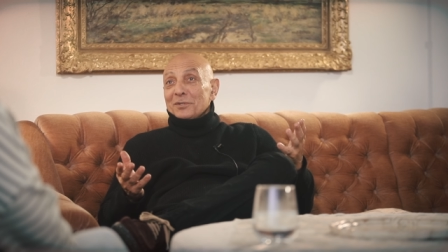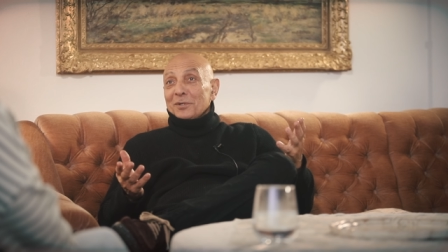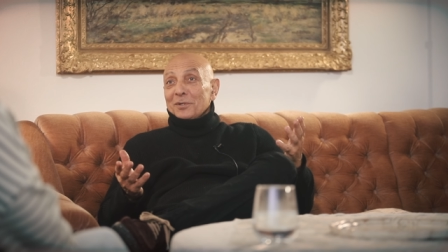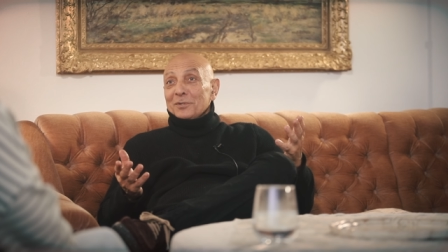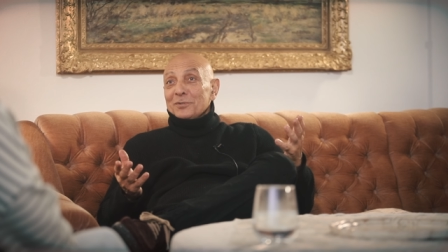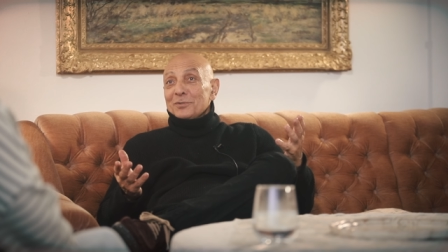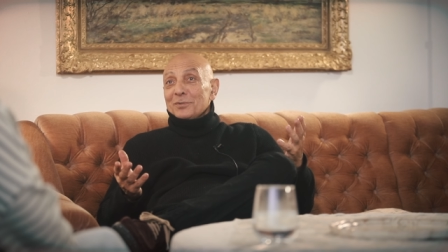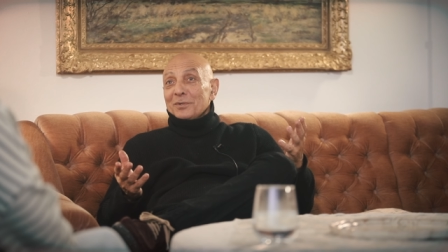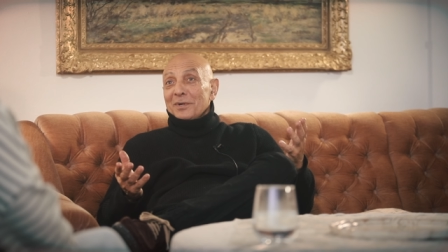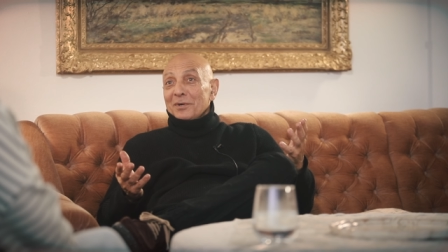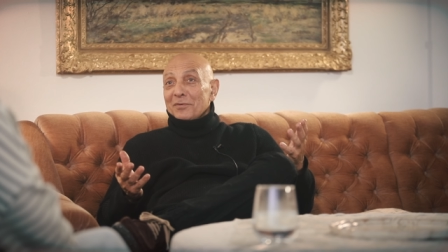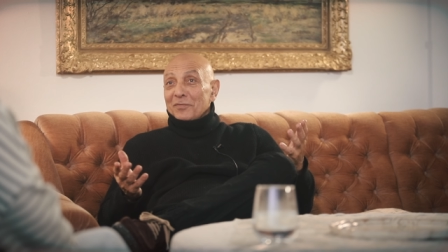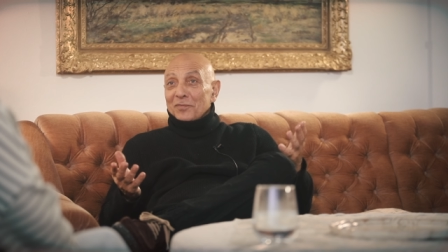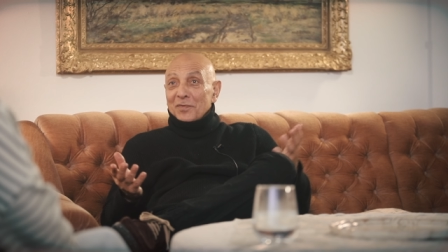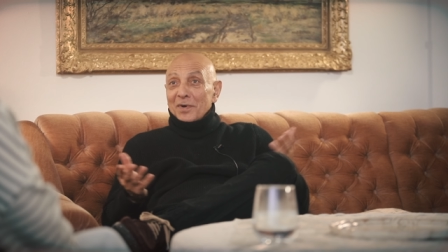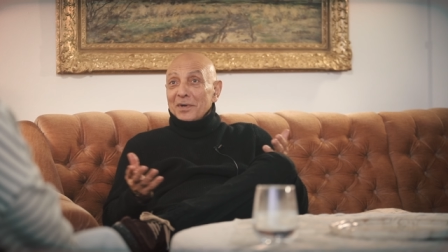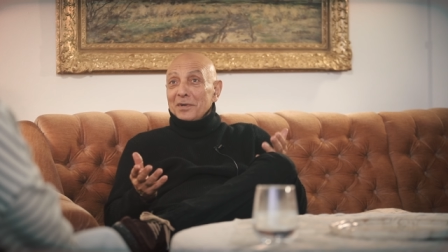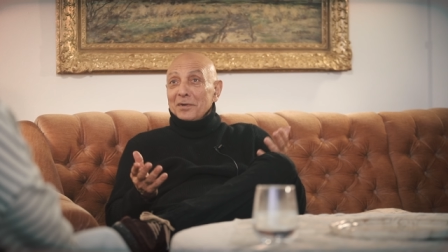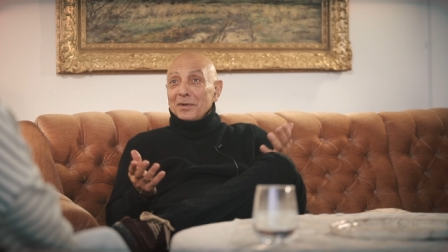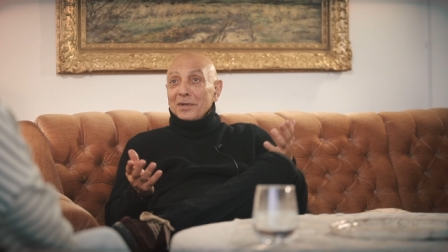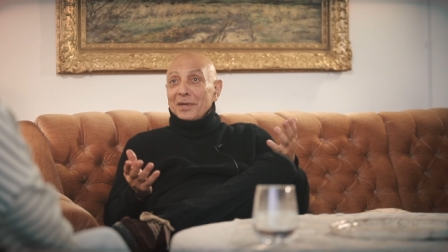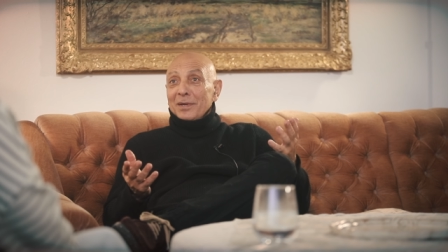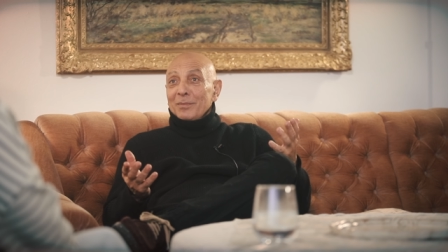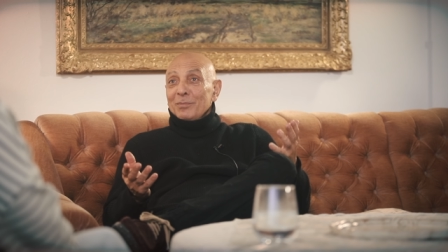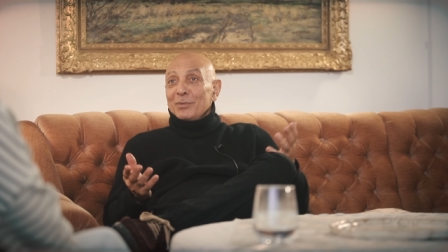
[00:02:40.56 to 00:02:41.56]
is also a
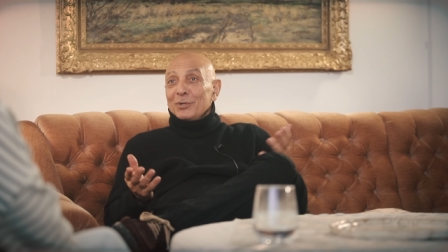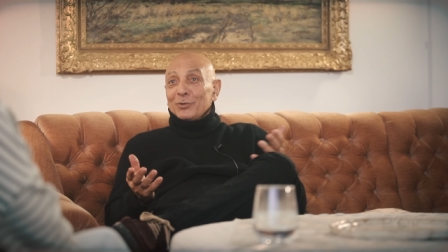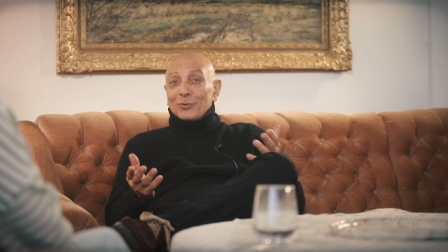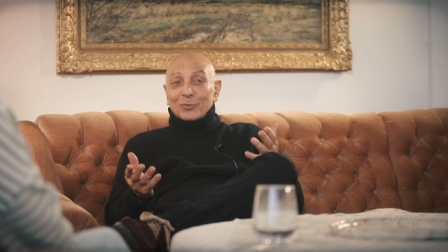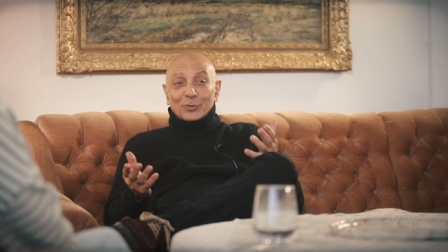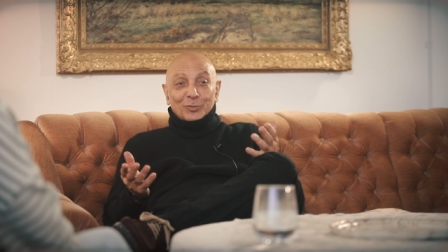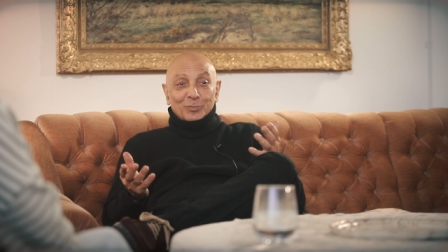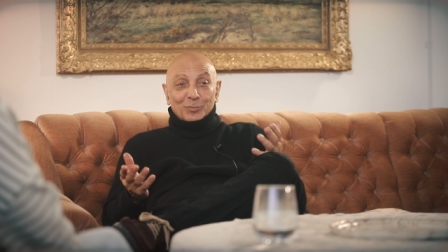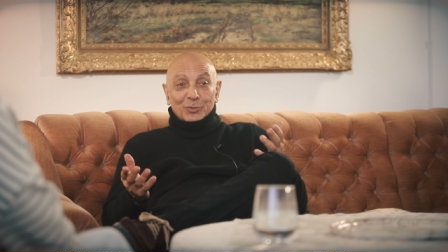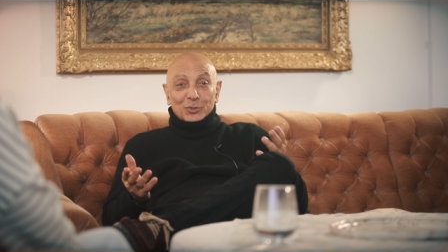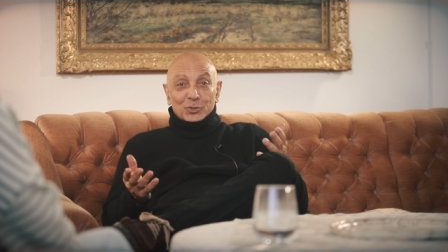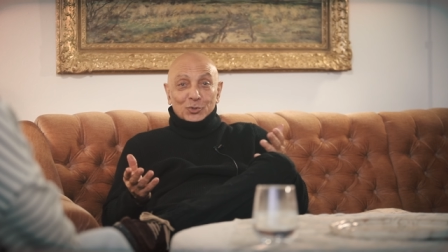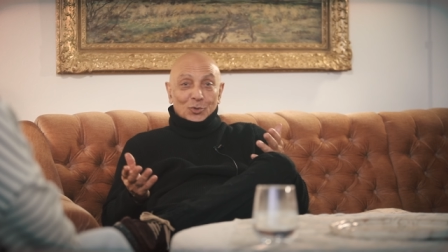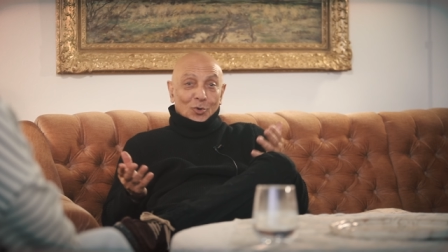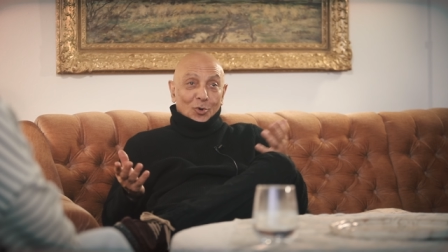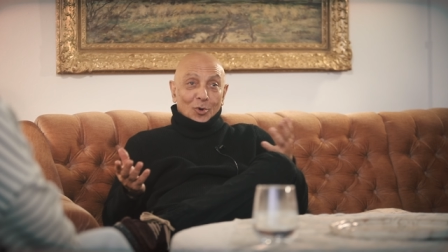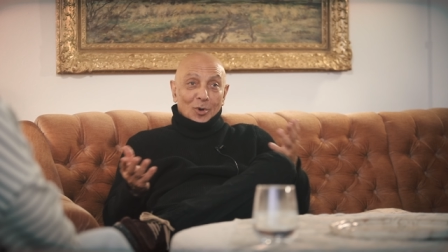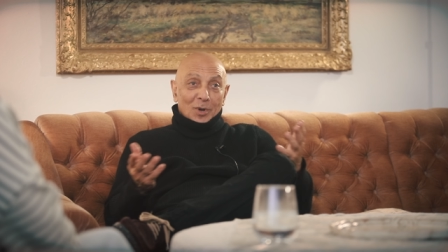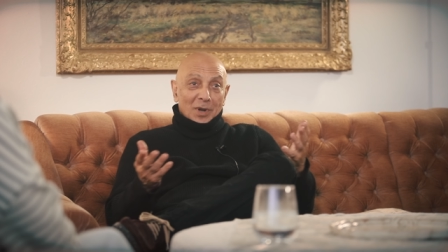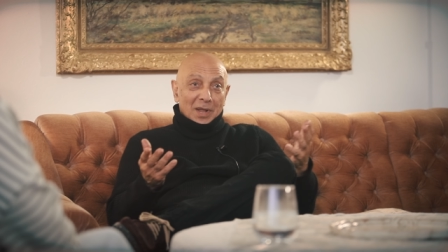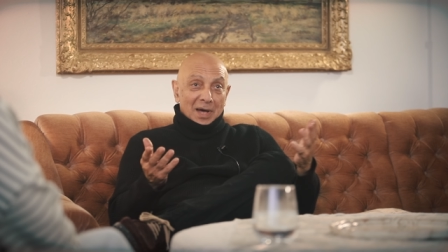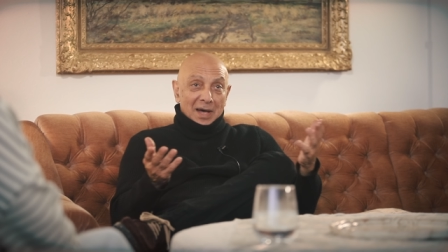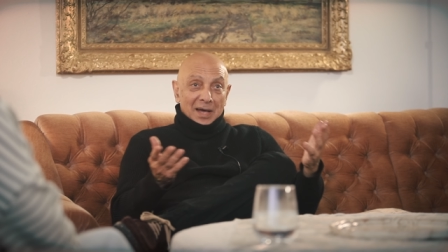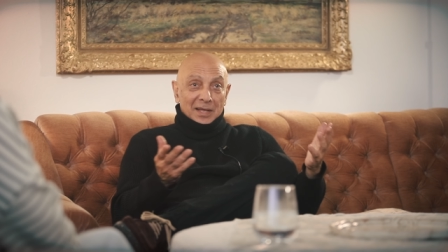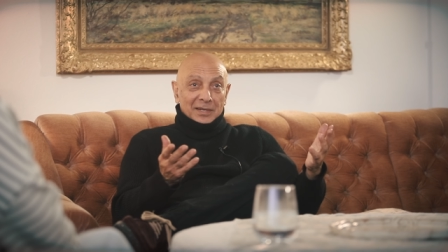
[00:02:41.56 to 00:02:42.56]
funny name. It could be
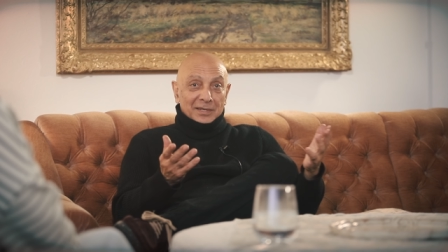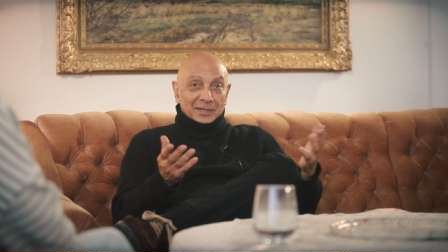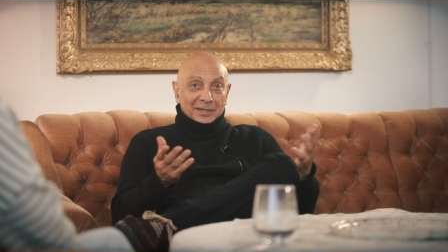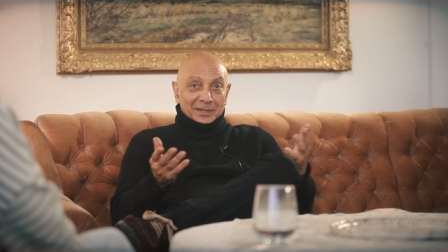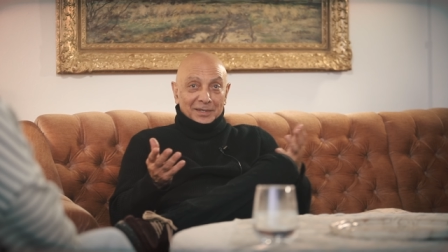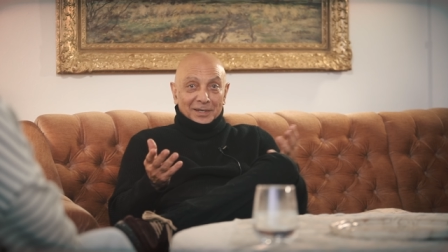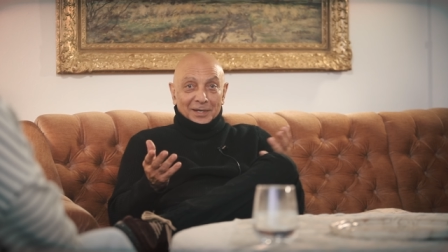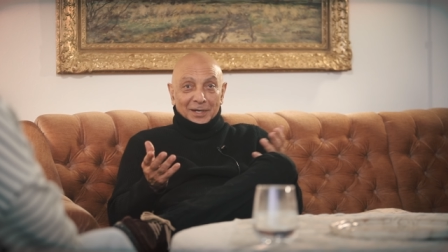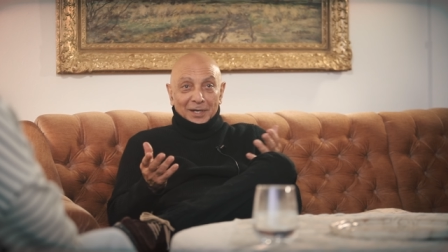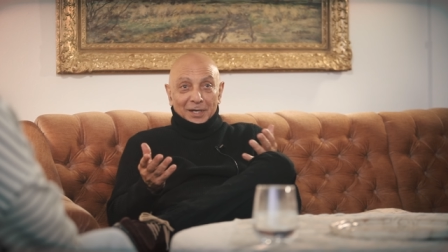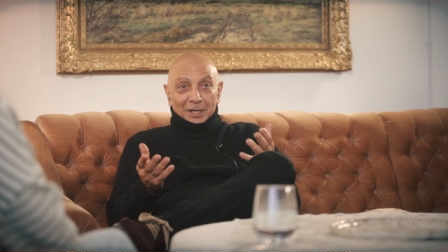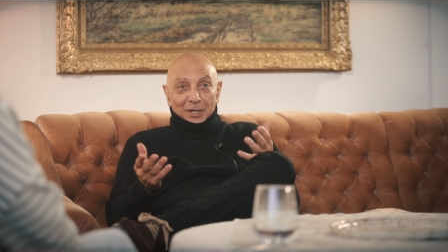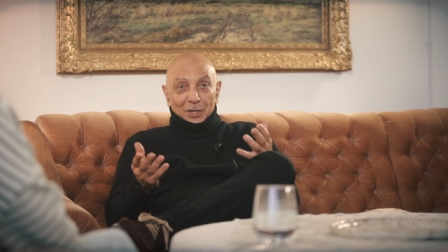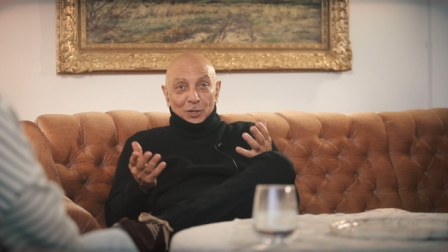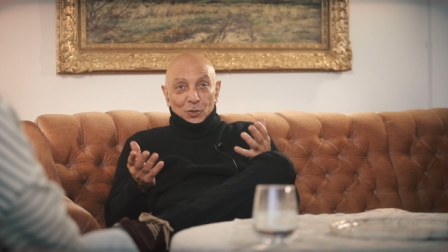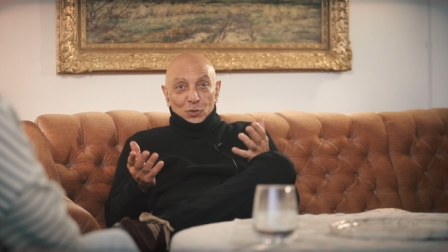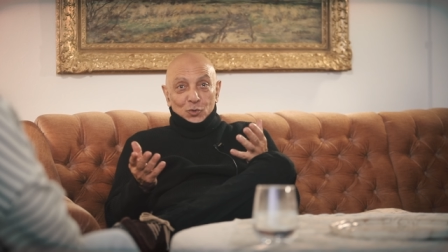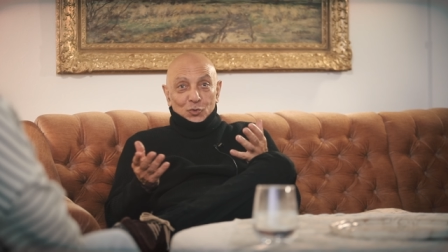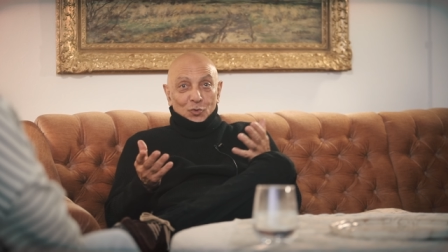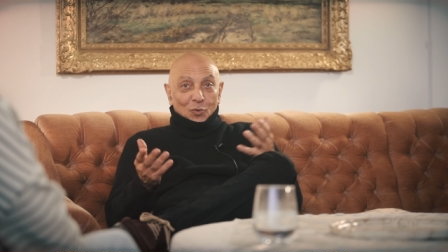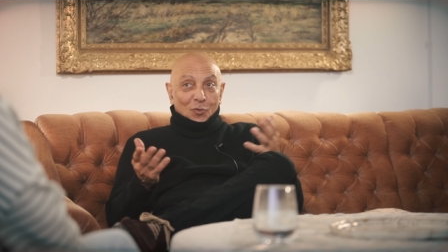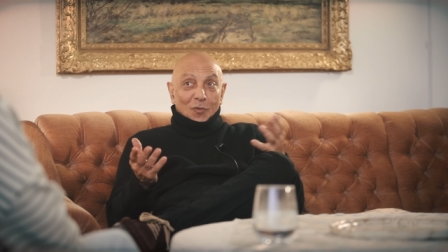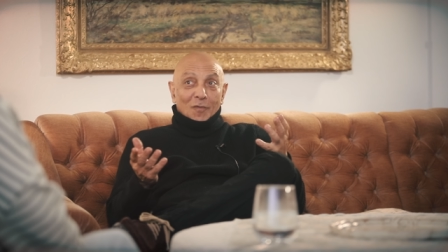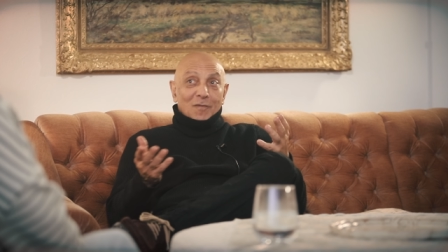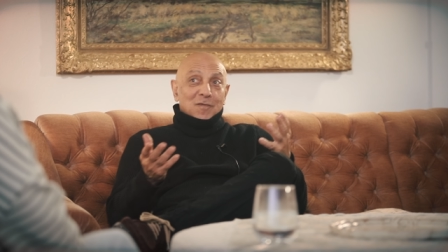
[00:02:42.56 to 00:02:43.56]
Chocolate,
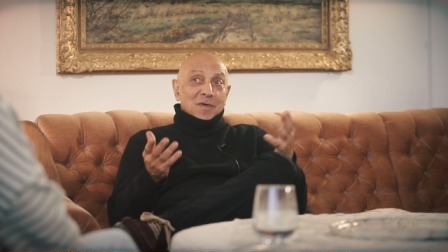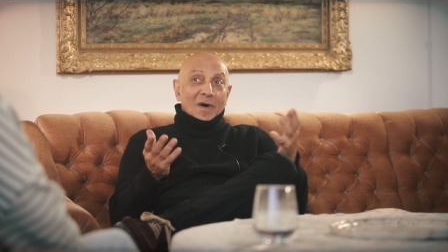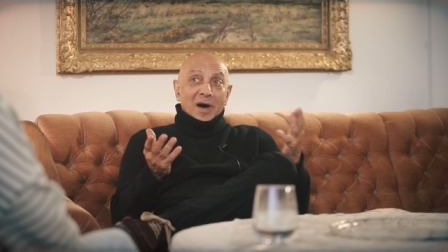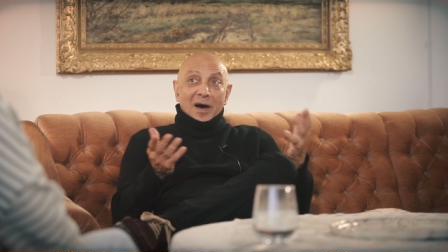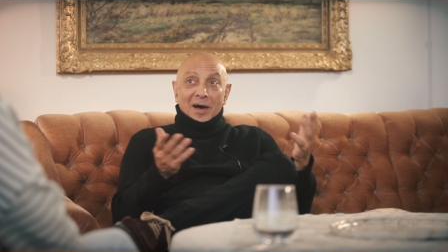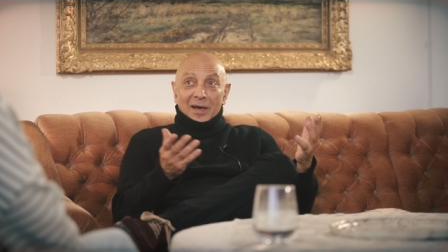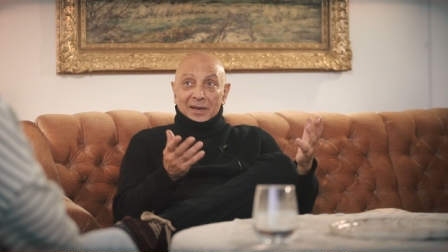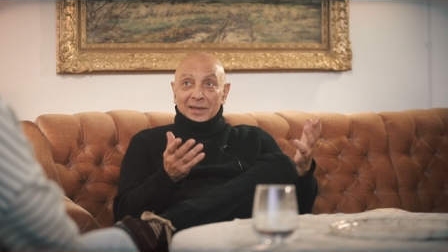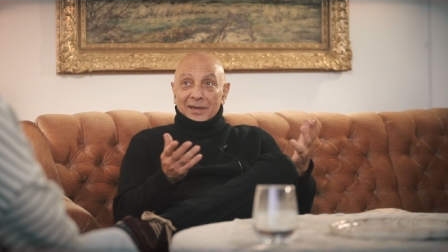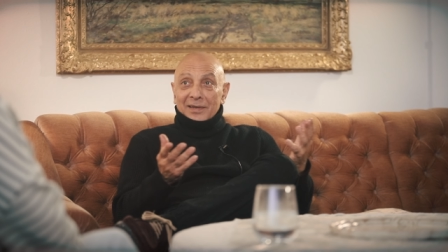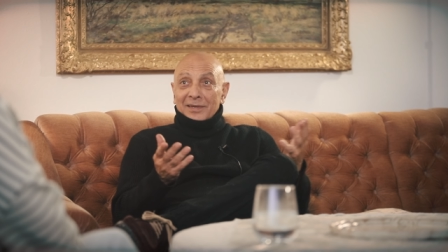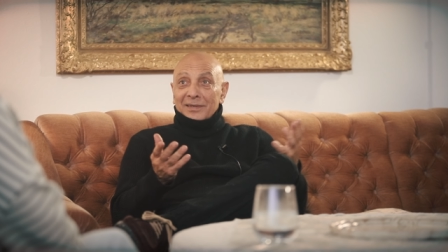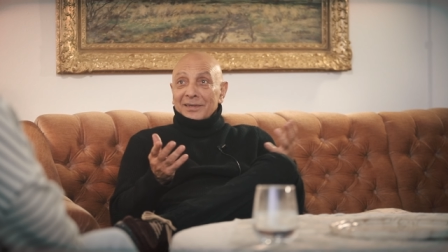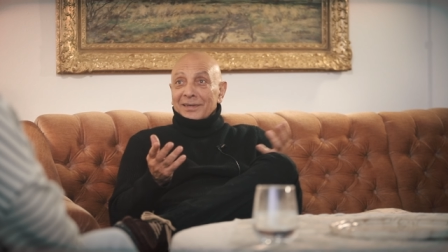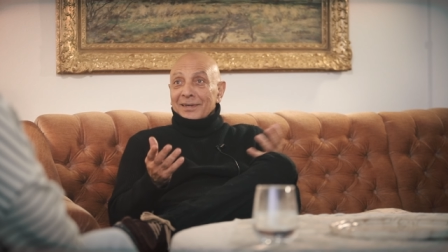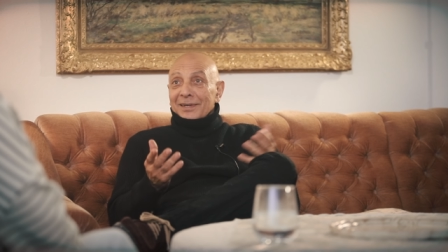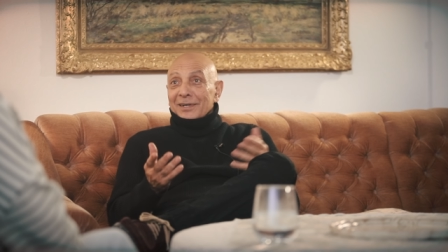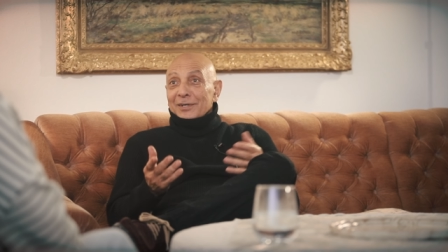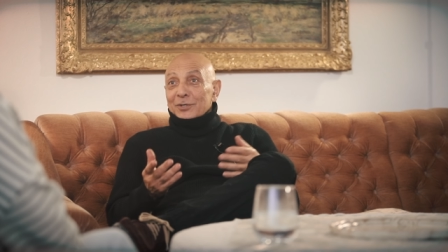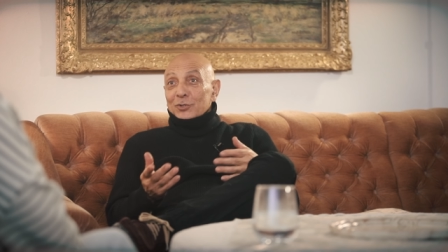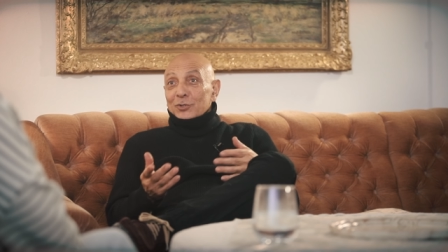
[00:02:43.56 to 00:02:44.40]
Shokoofandeh,